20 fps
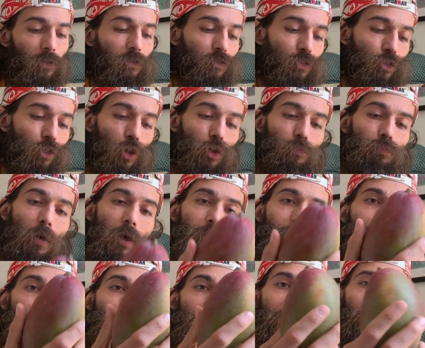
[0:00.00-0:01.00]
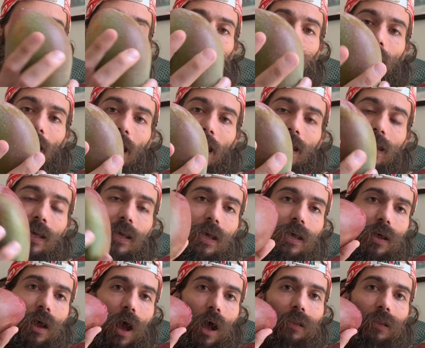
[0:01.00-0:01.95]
but it might turn out okay.